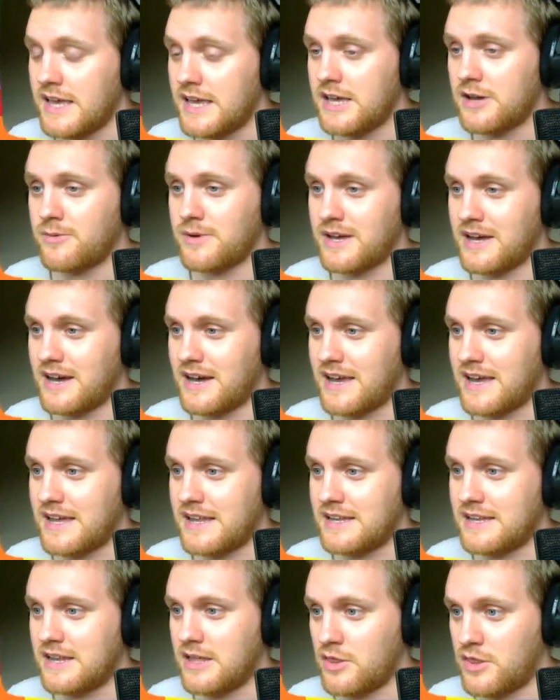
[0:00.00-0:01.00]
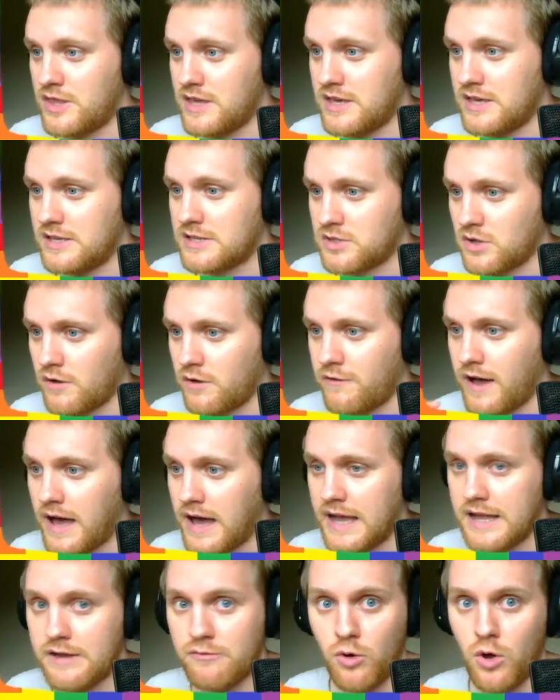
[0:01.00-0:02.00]
Here we are in the sort of
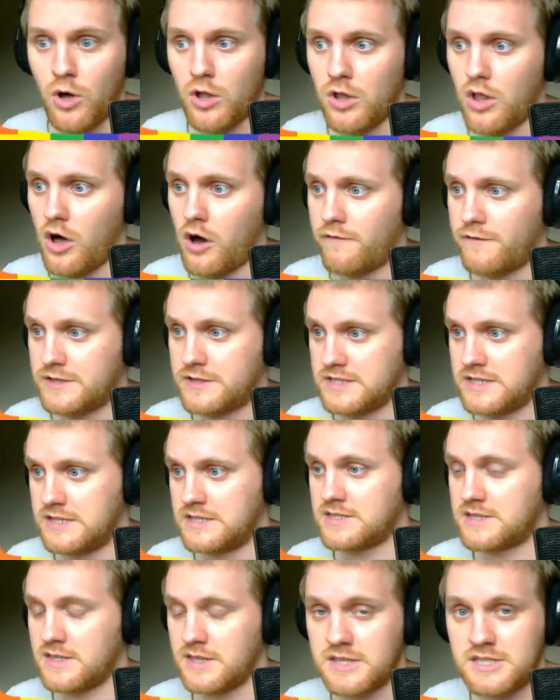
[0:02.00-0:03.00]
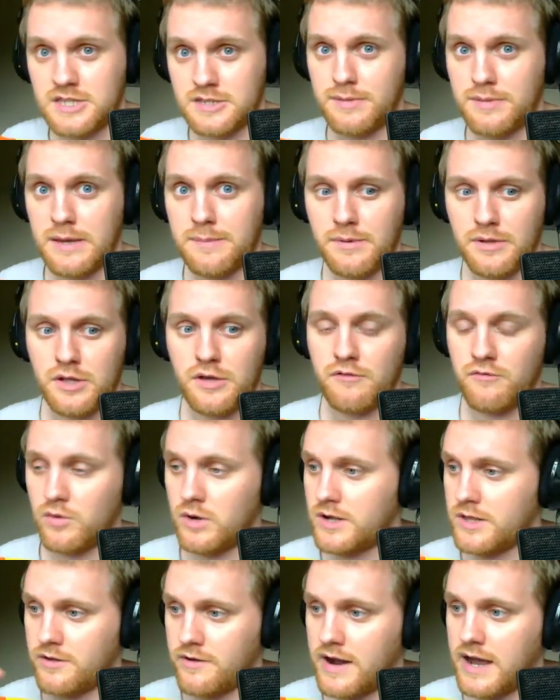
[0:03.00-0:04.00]
high roller offices. So this is people who've
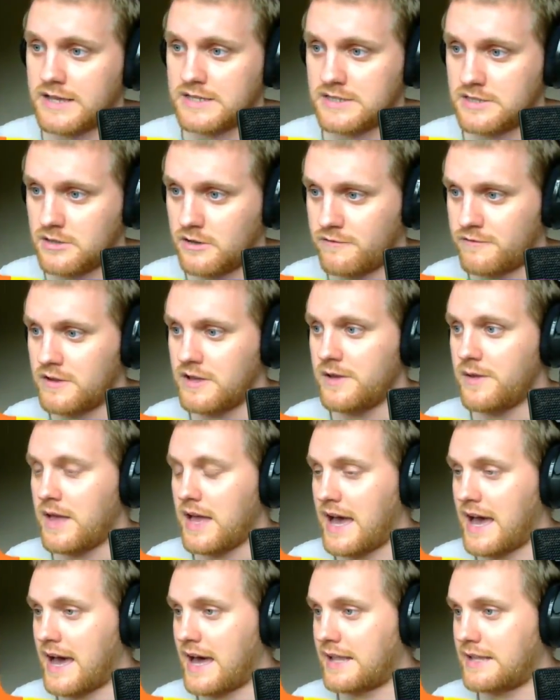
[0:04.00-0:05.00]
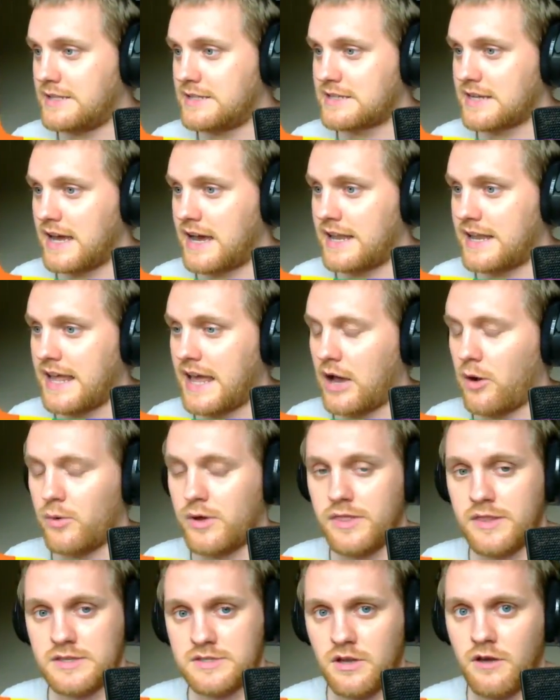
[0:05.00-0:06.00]
worked their asses off and are
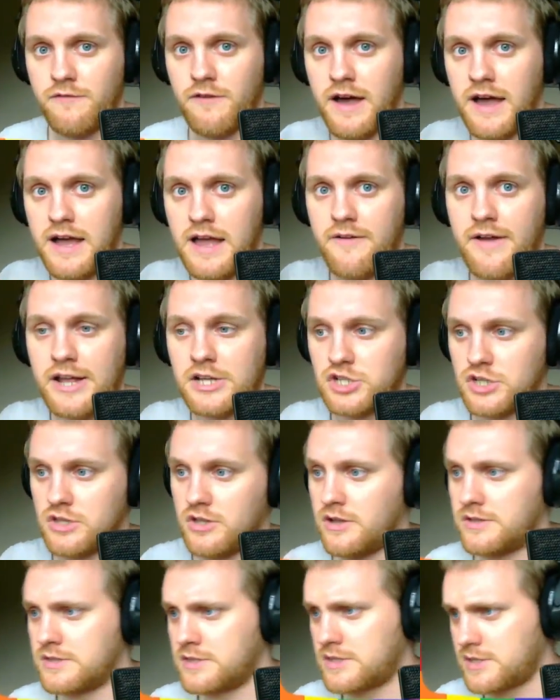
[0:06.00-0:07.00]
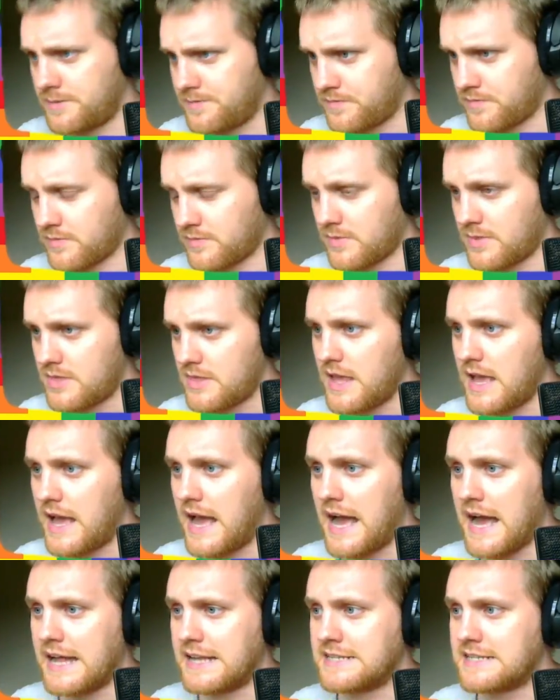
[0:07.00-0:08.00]
now in the sort of higher echelons.
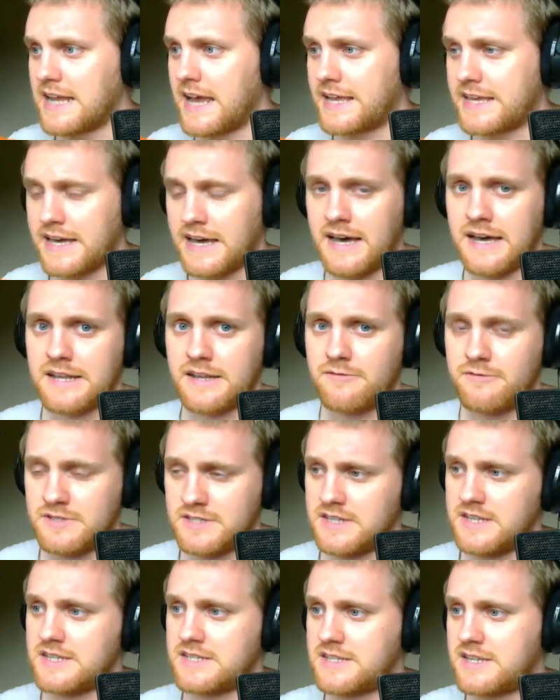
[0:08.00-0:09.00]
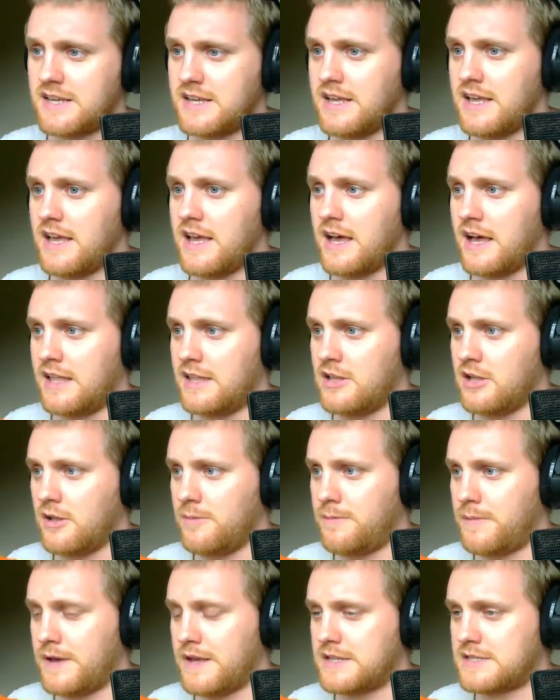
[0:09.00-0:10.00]
And I can't resist a
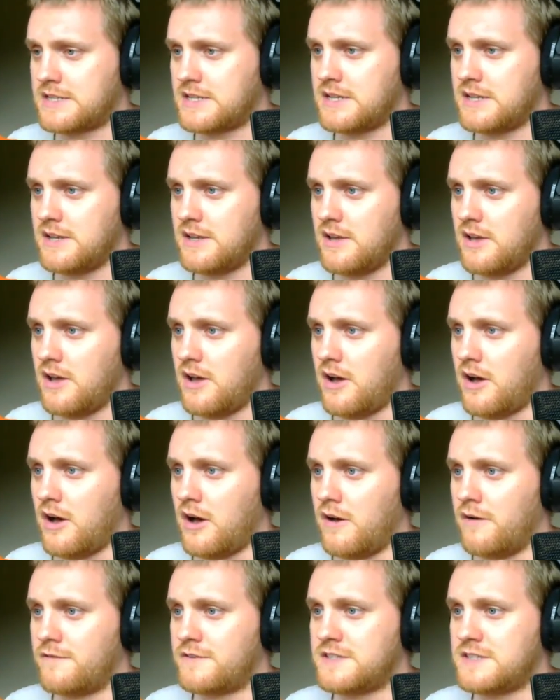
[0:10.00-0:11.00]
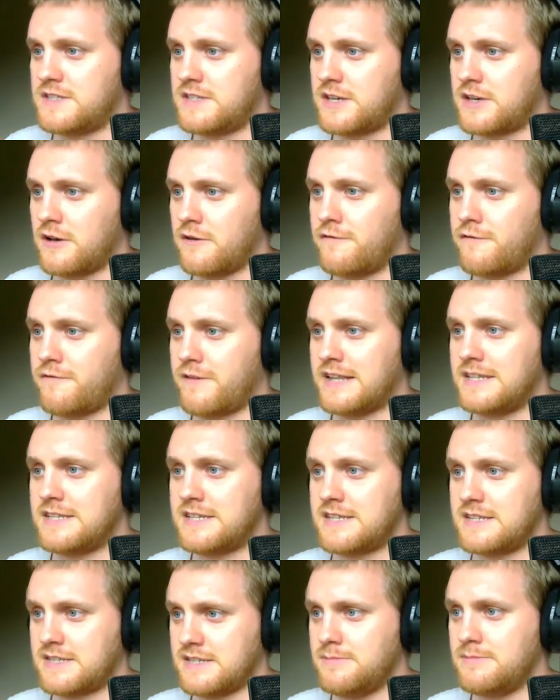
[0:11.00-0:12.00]
little bit of
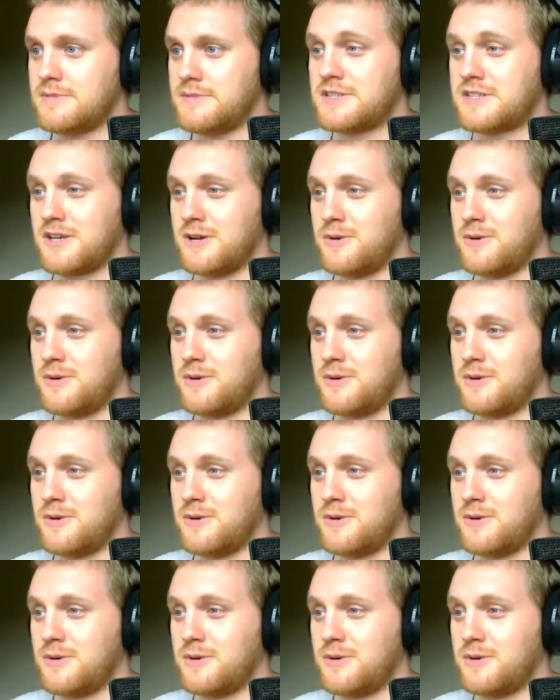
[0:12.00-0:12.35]
sycophantism.